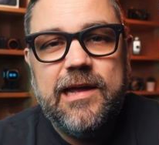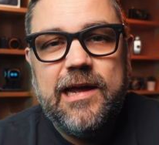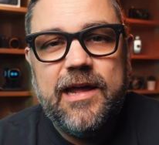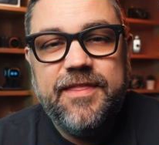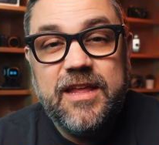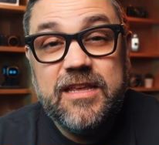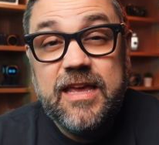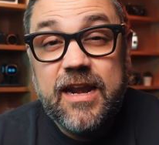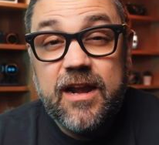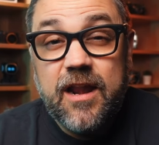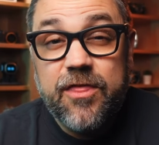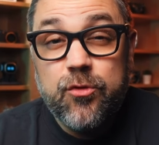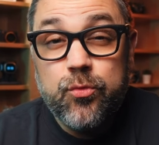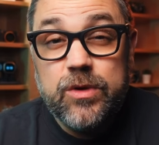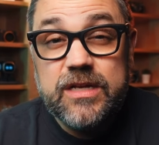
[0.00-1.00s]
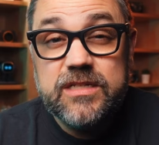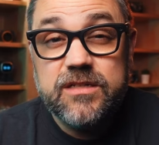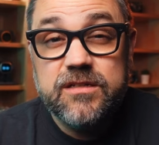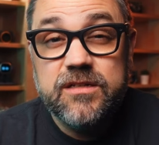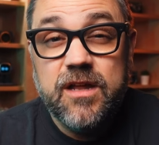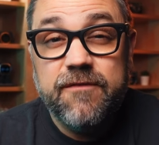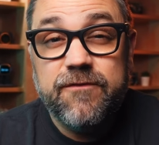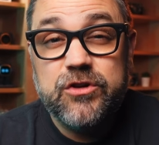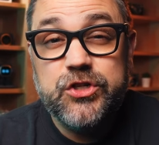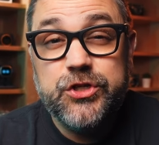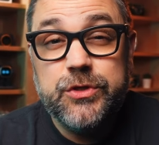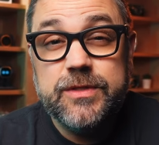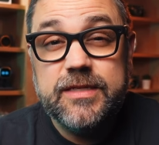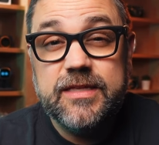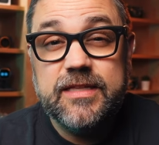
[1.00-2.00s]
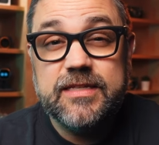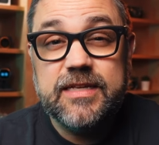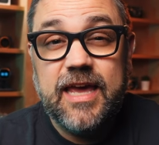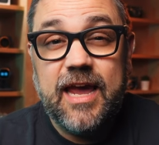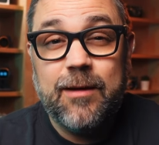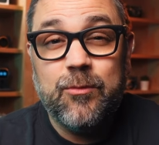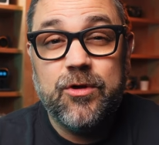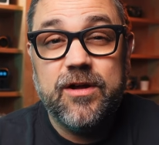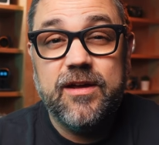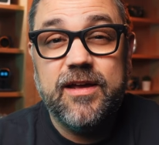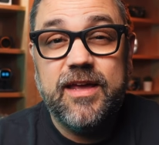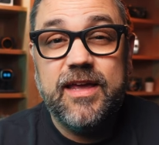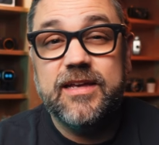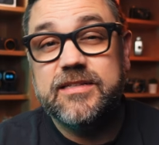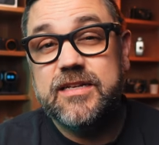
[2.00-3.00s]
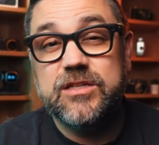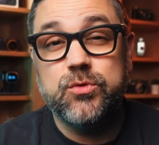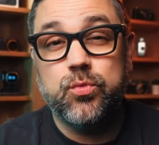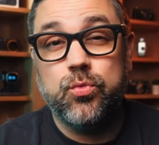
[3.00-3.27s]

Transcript: And then yet another reason for choosing this camera is its